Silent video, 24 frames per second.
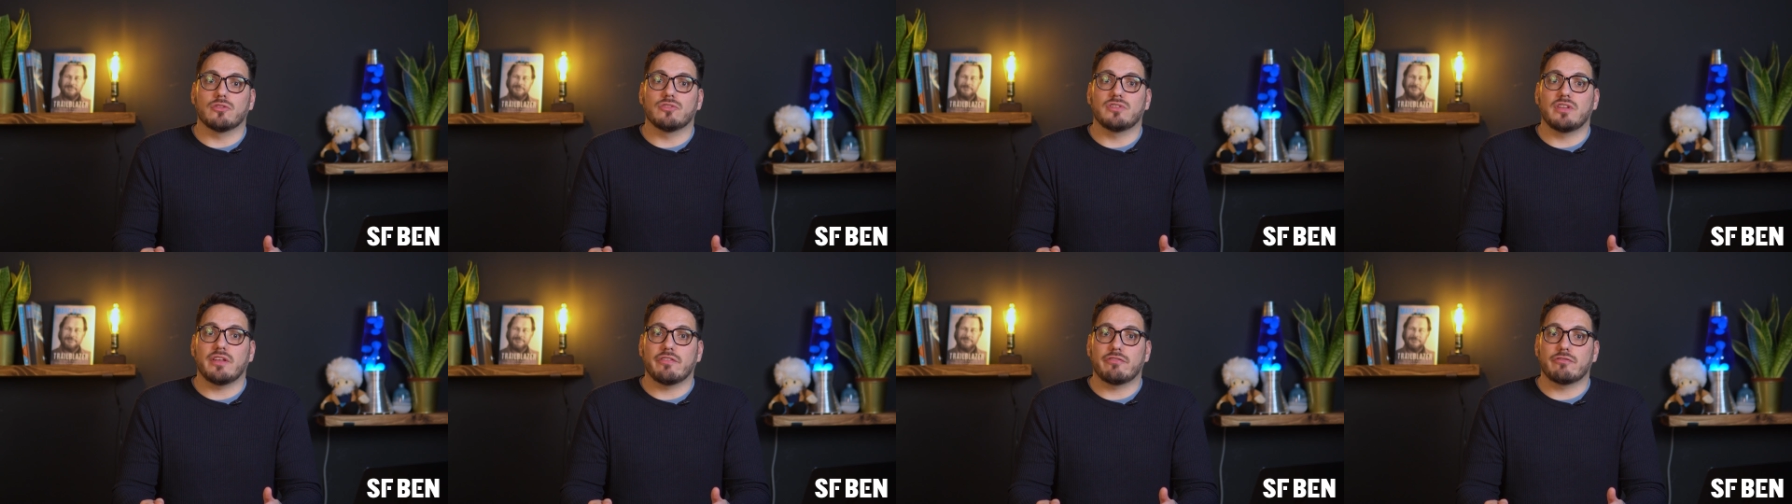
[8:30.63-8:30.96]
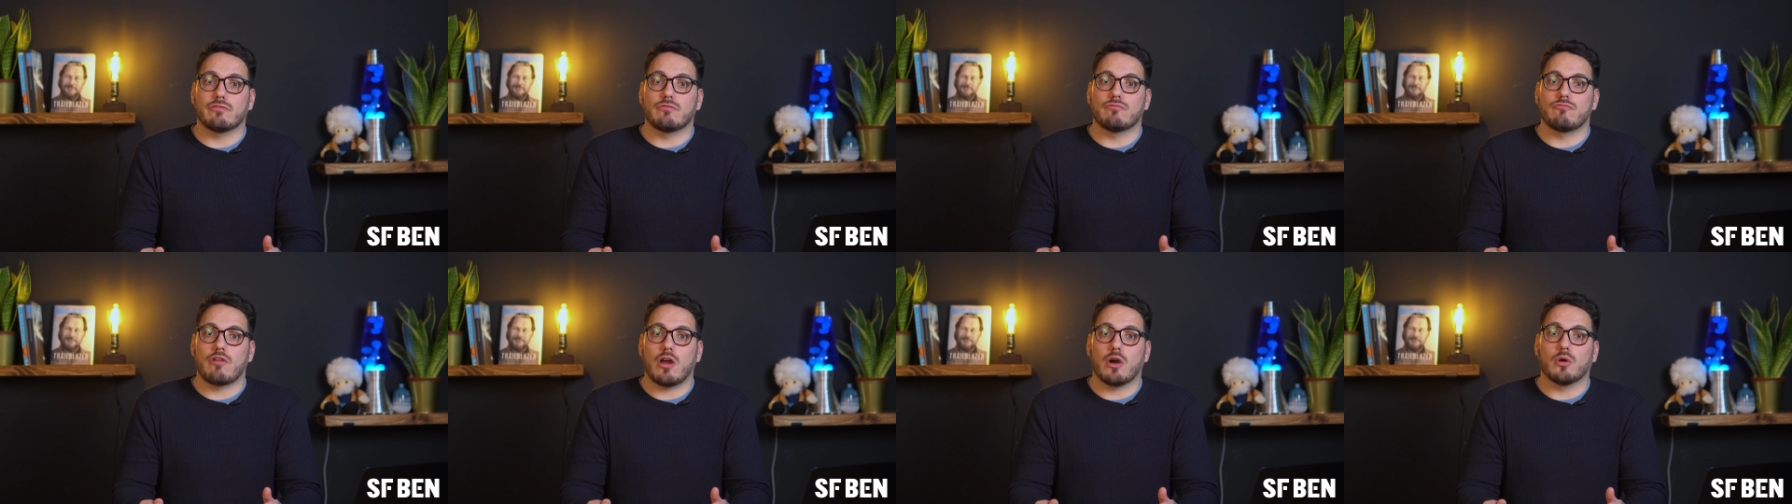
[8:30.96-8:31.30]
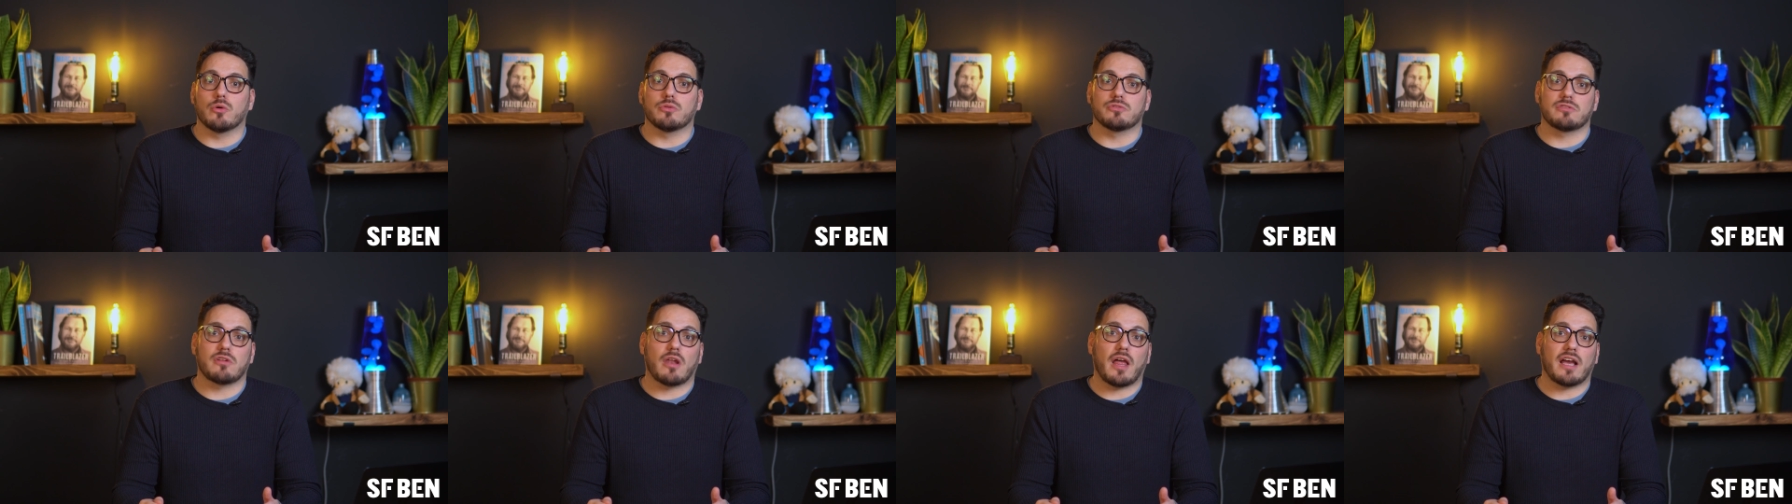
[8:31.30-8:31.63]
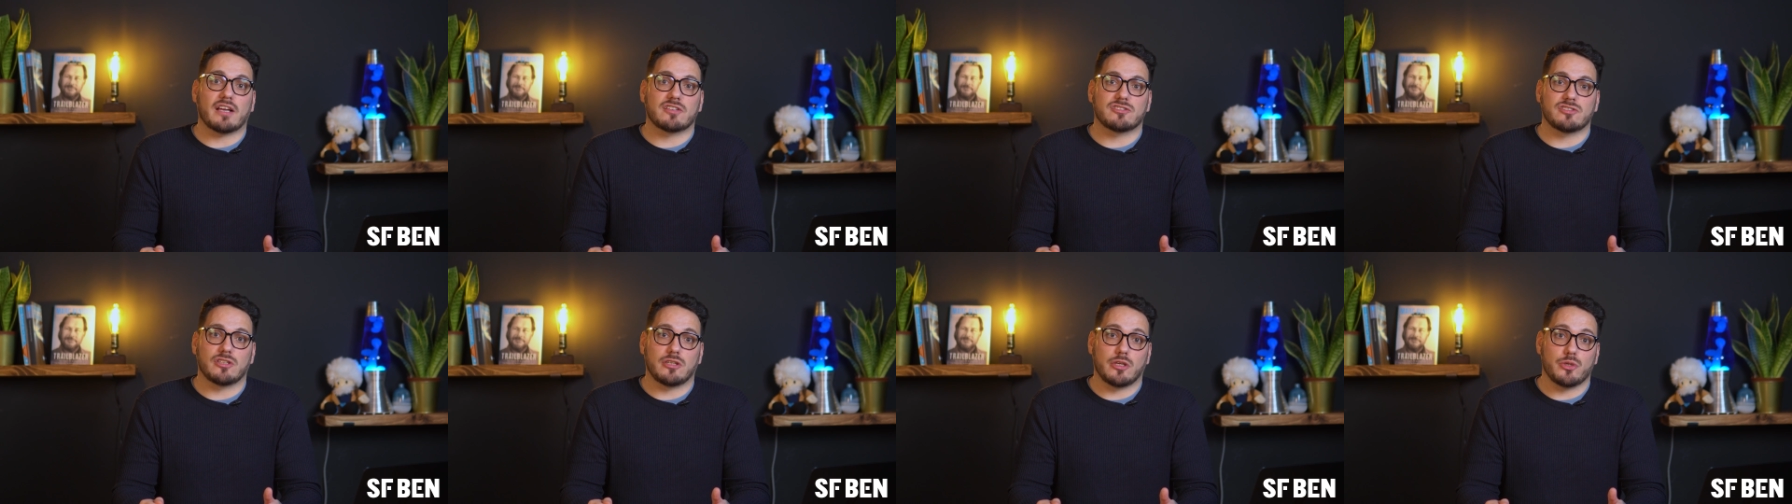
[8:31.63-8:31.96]
on different roles
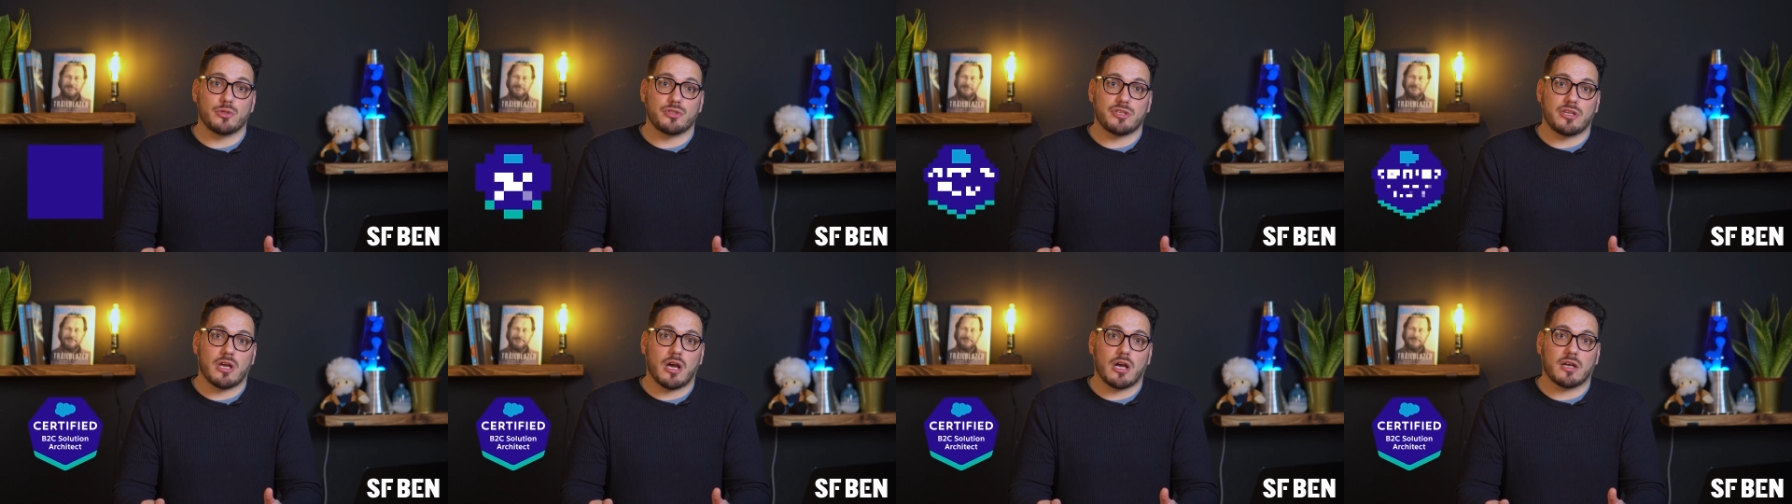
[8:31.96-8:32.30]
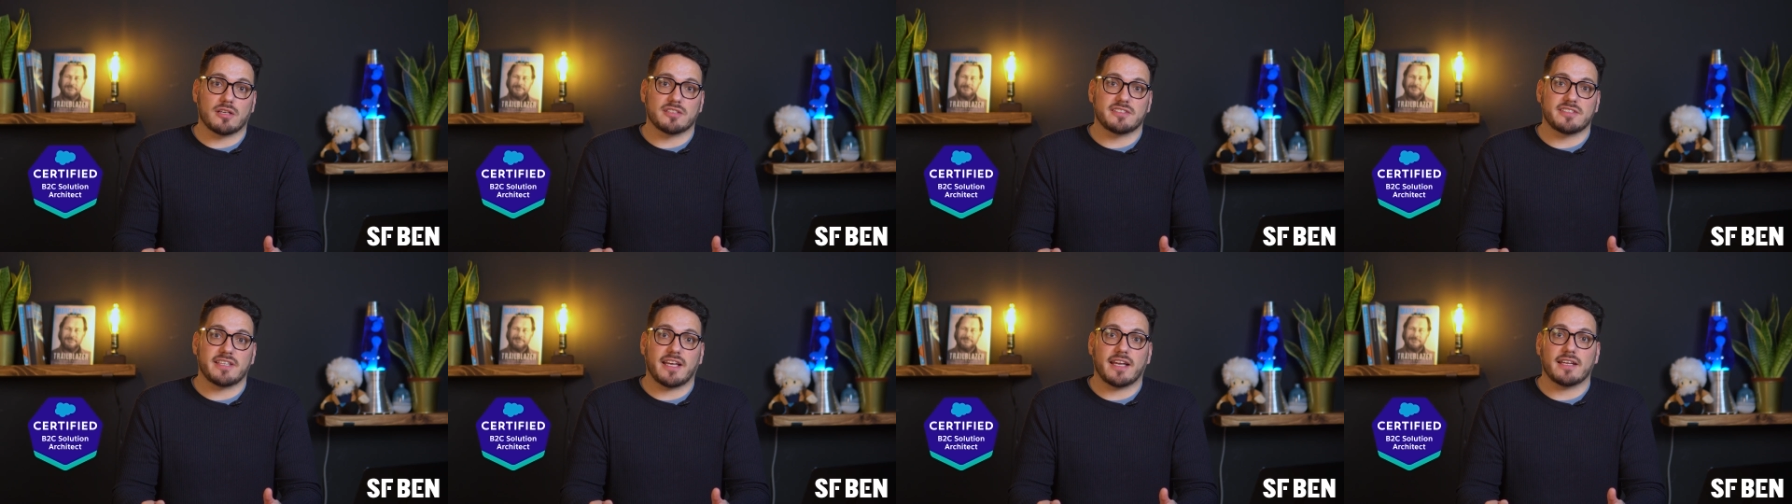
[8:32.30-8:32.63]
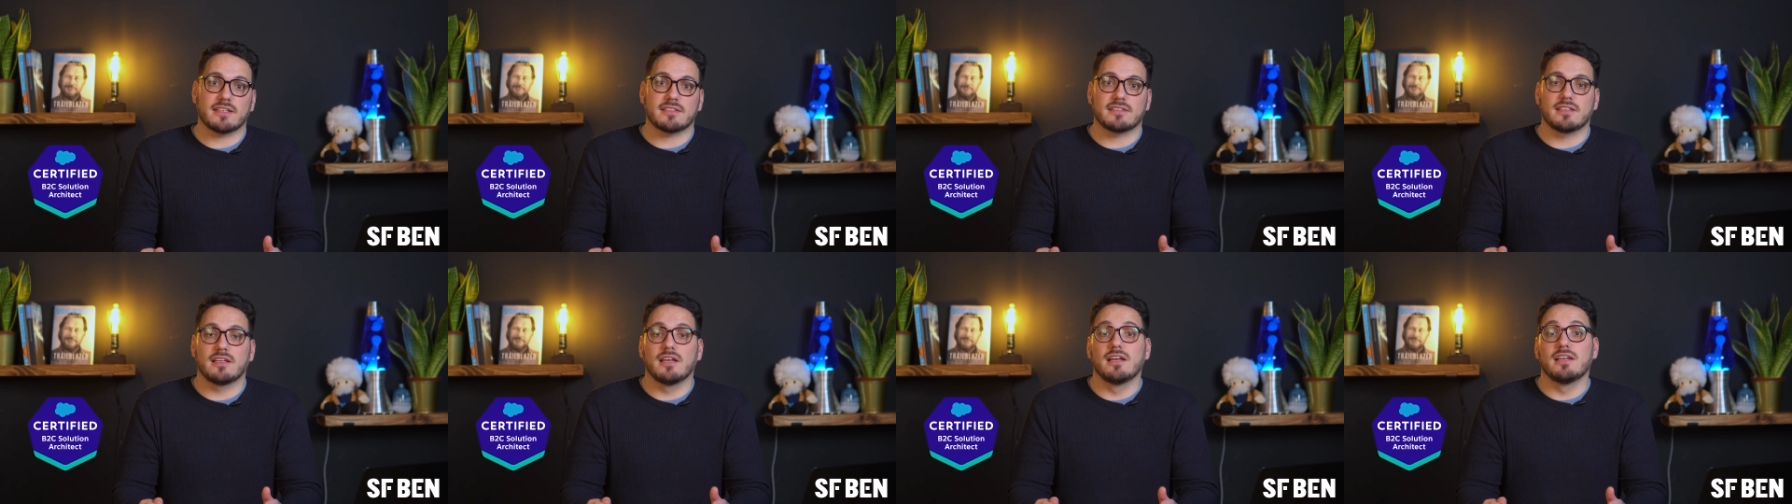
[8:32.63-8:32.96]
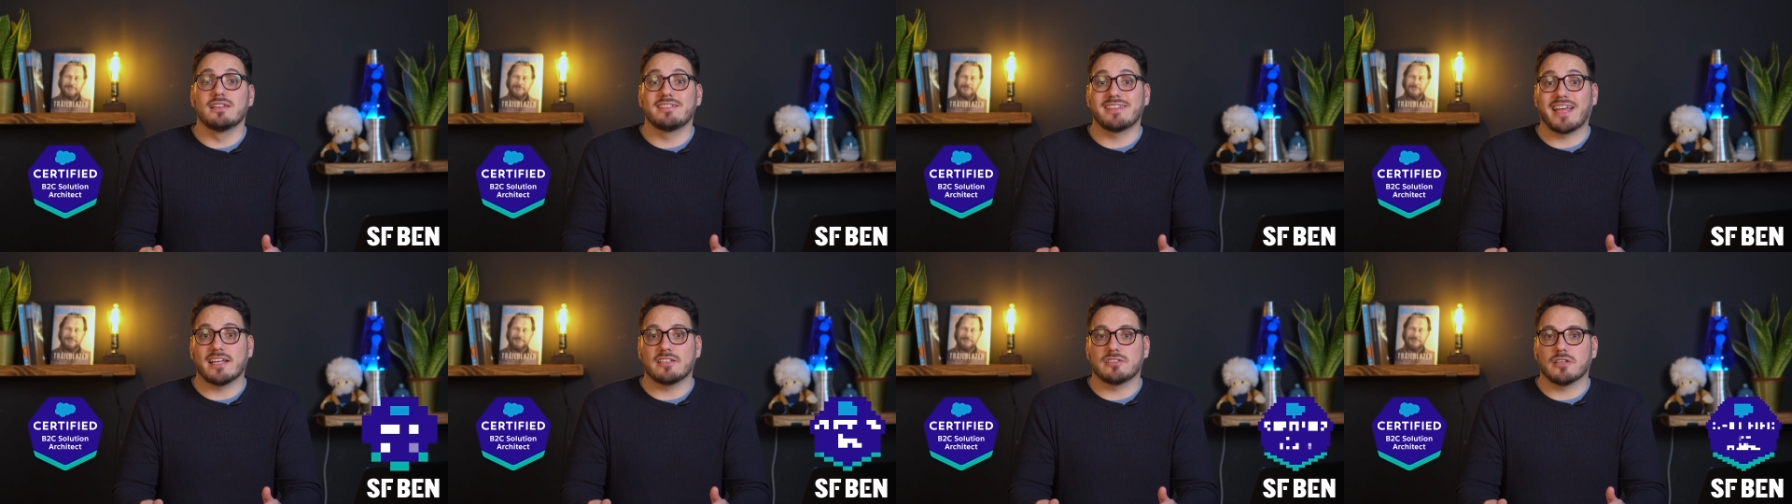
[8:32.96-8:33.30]
like solution architect,
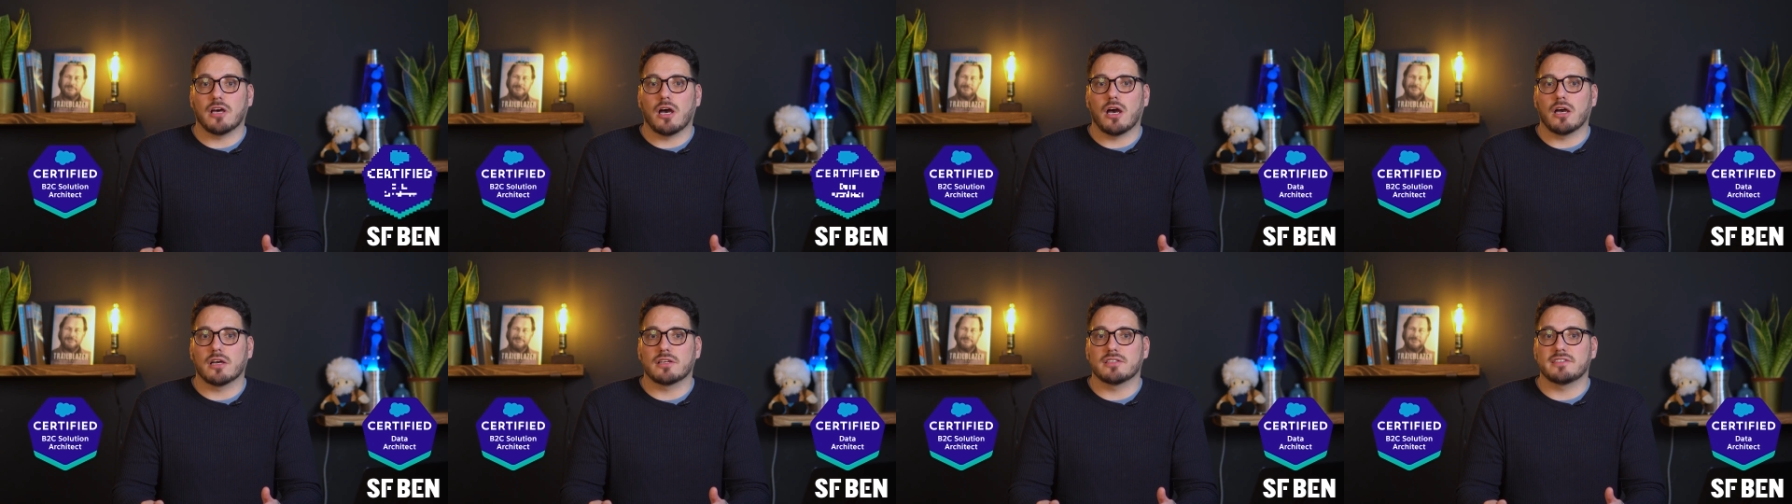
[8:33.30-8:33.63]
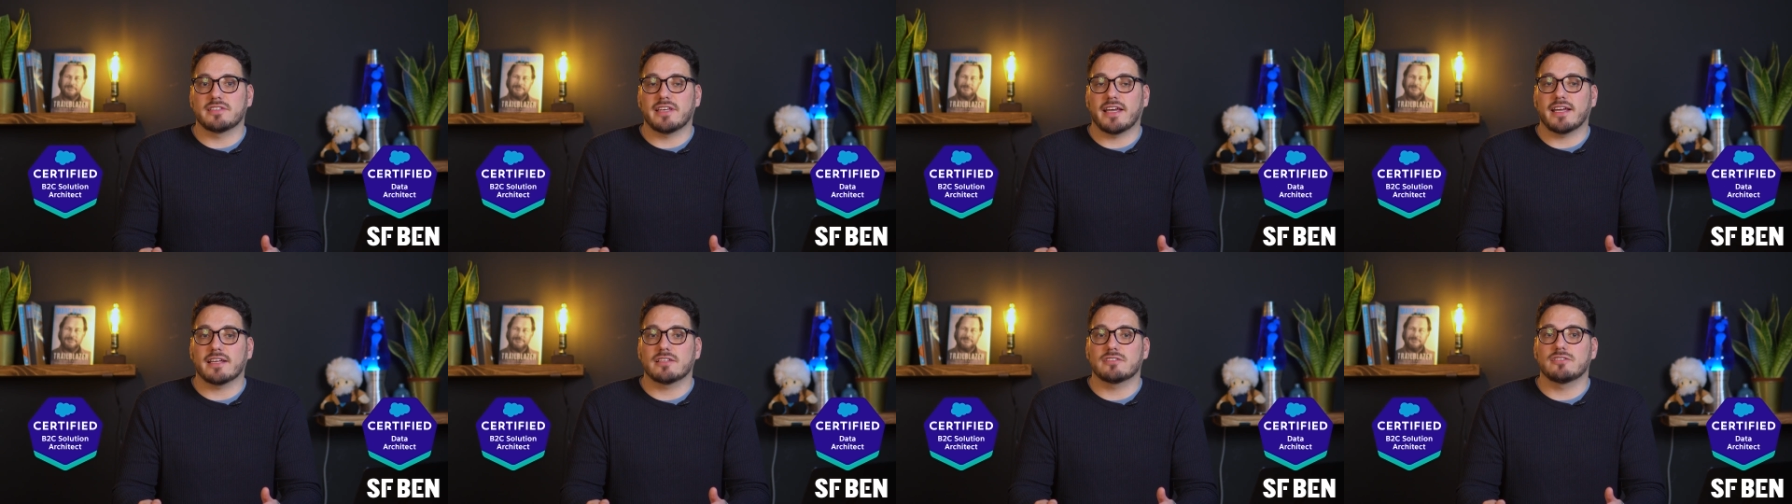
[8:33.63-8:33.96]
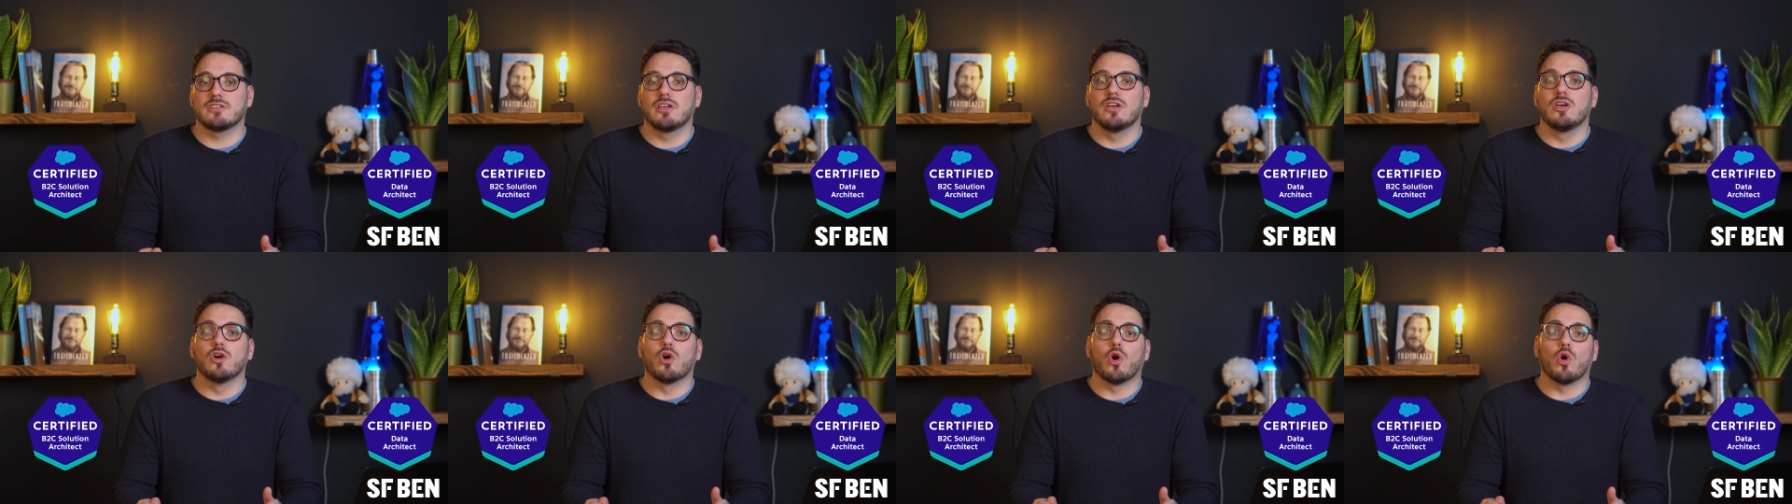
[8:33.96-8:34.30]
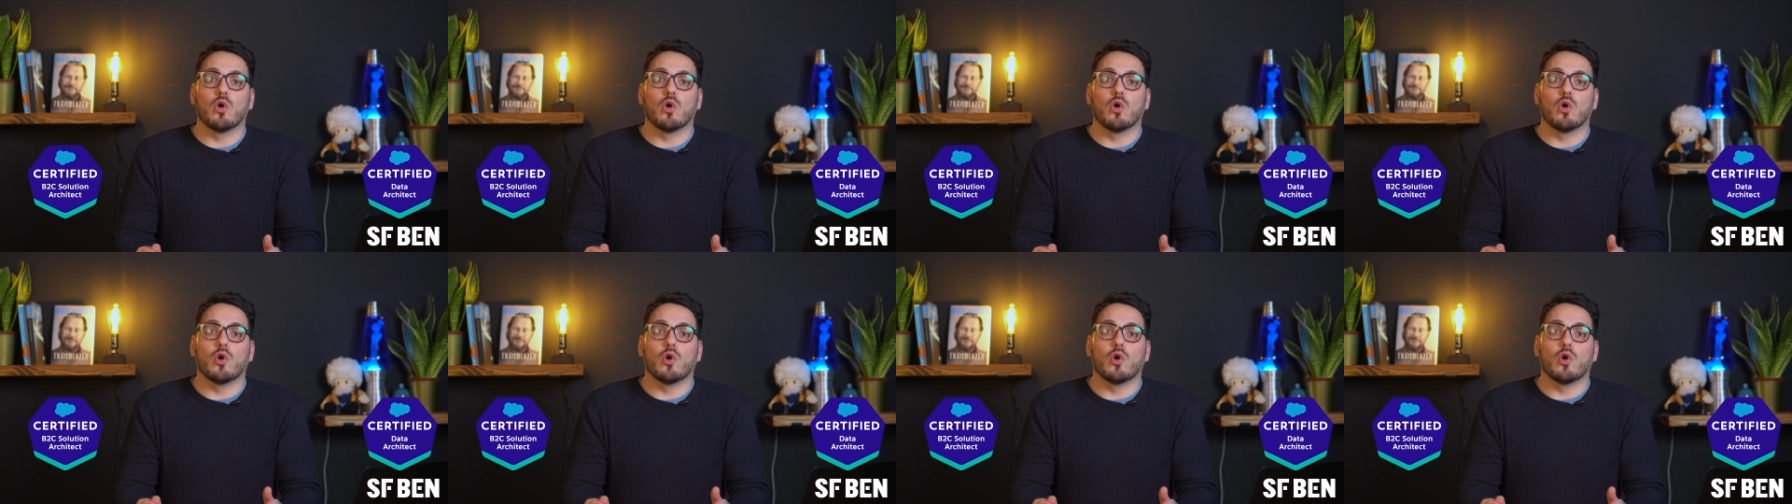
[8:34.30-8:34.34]
data architect,